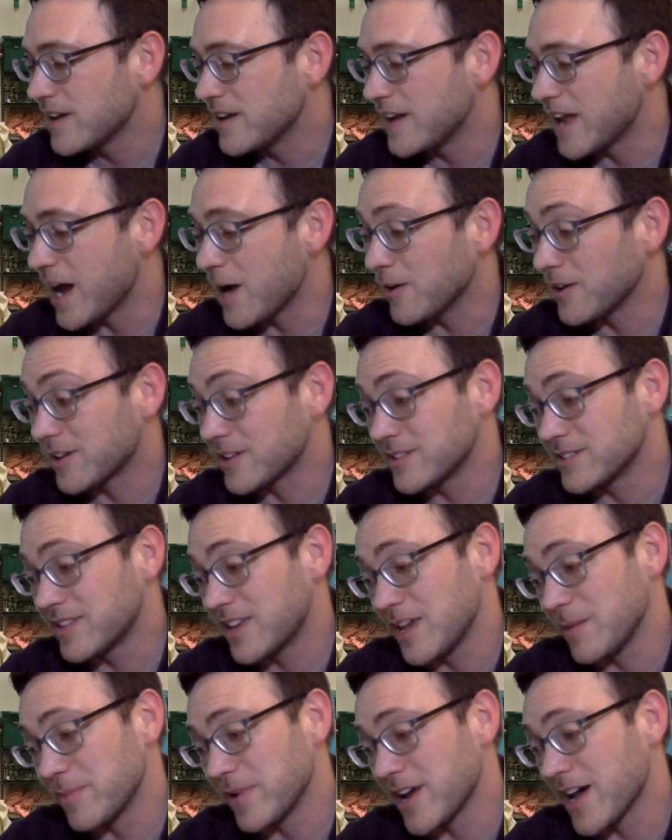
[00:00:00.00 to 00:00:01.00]
Now I can
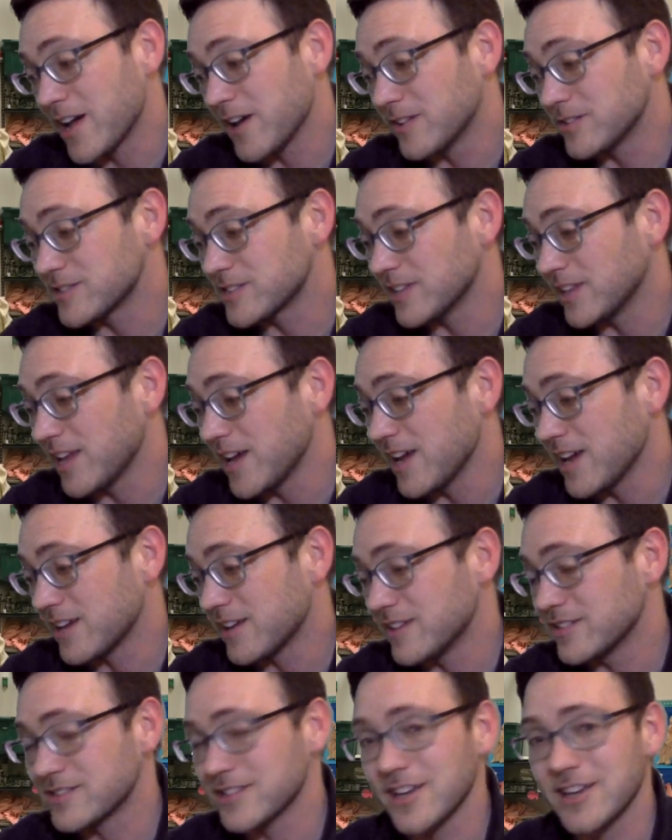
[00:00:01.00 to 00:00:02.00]
keep an eye on Soleil,
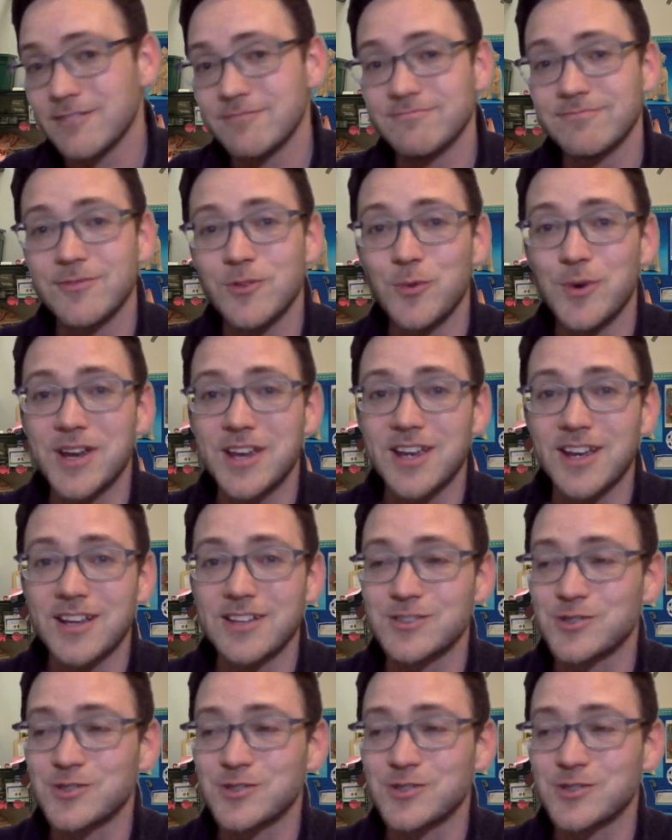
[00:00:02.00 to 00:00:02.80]
he said, winking at